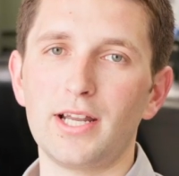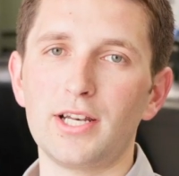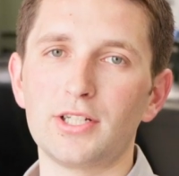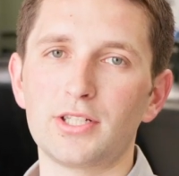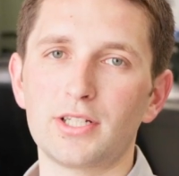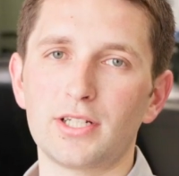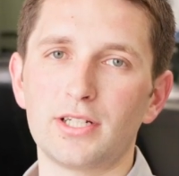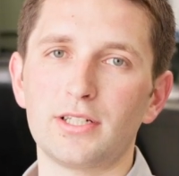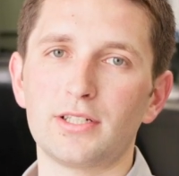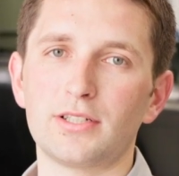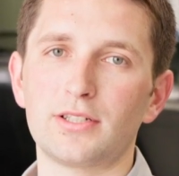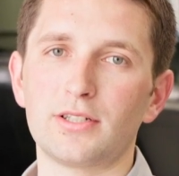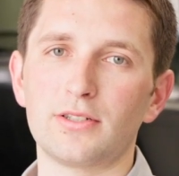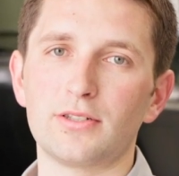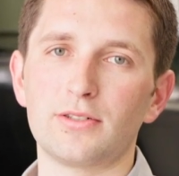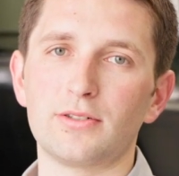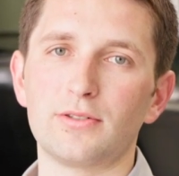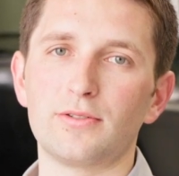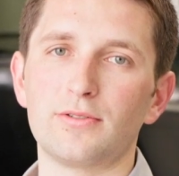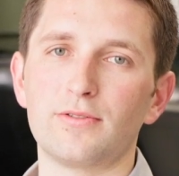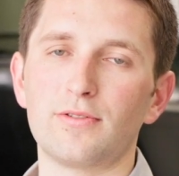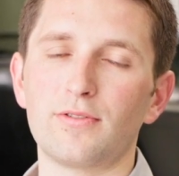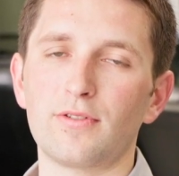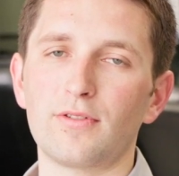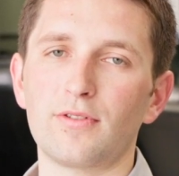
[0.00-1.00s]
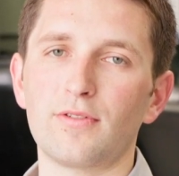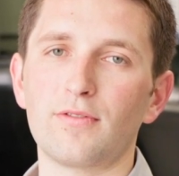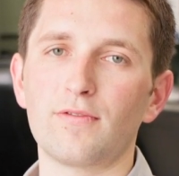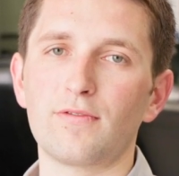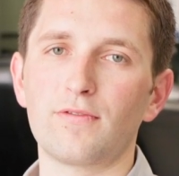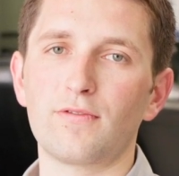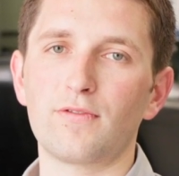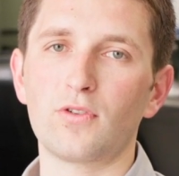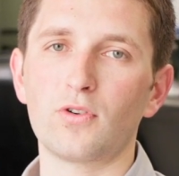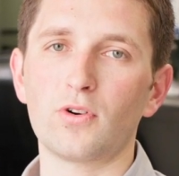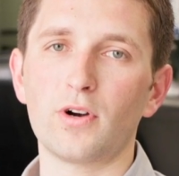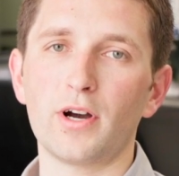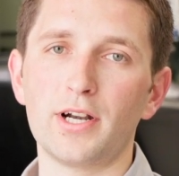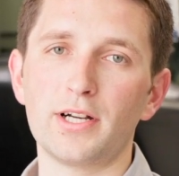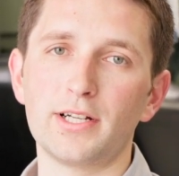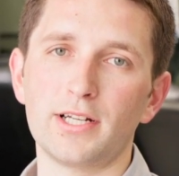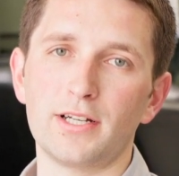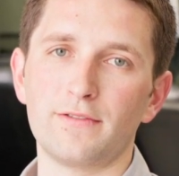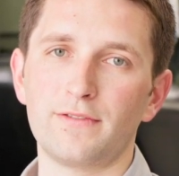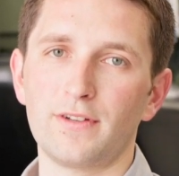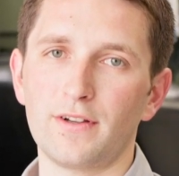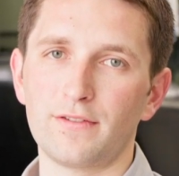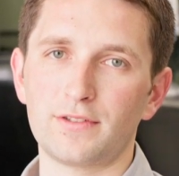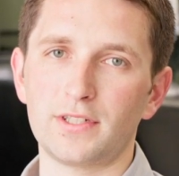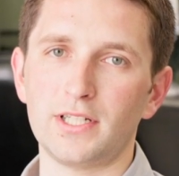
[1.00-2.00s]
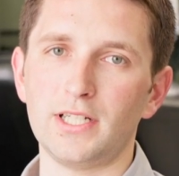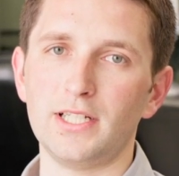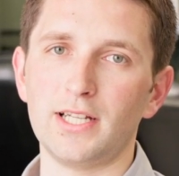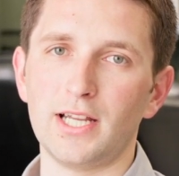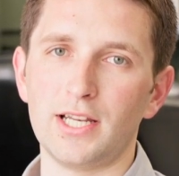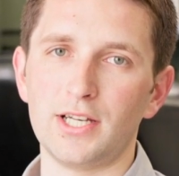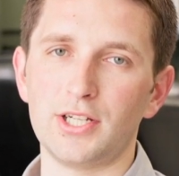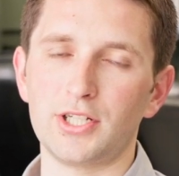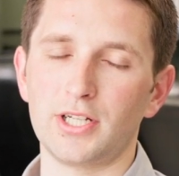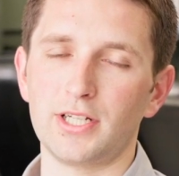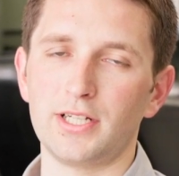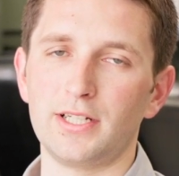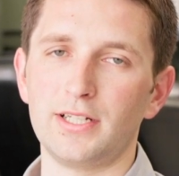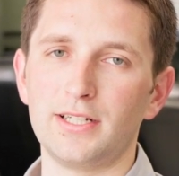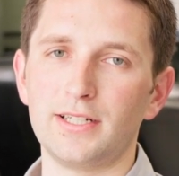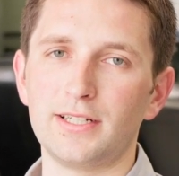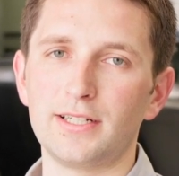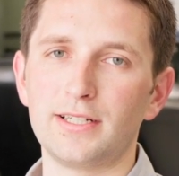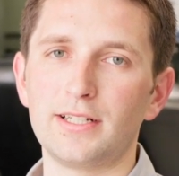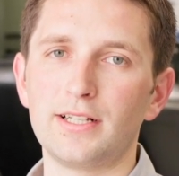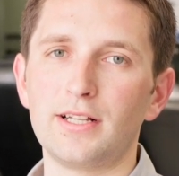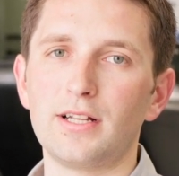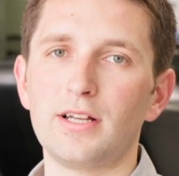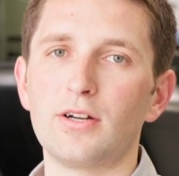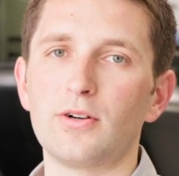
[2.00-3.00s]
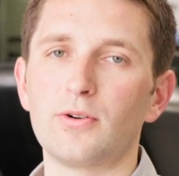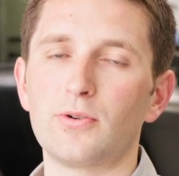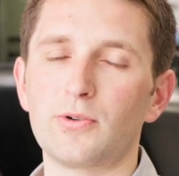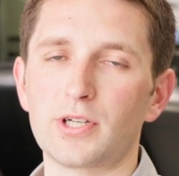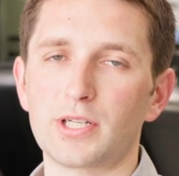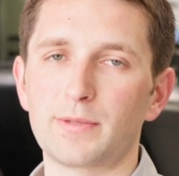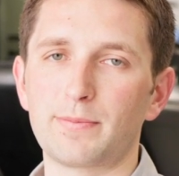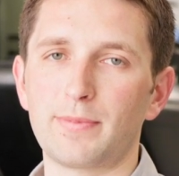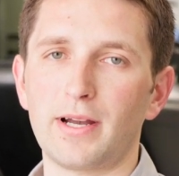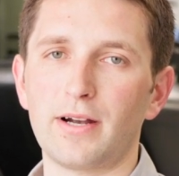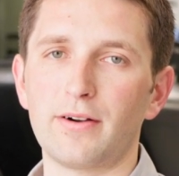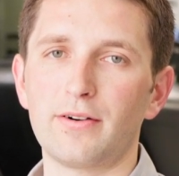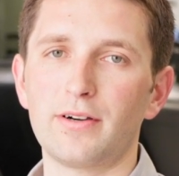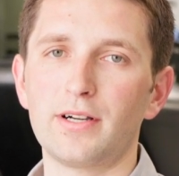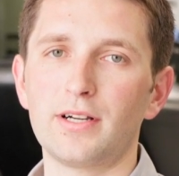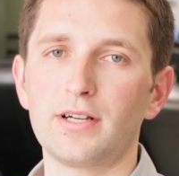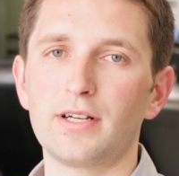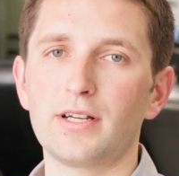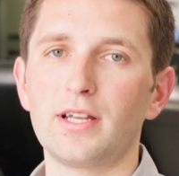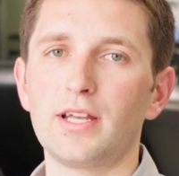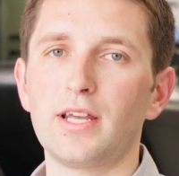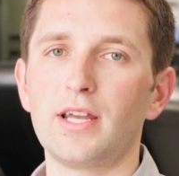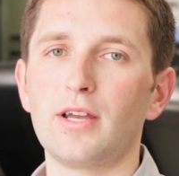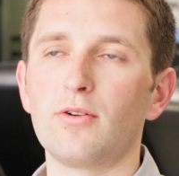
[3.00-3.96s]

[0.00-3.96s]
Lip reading: engine to 415 engine horsepower,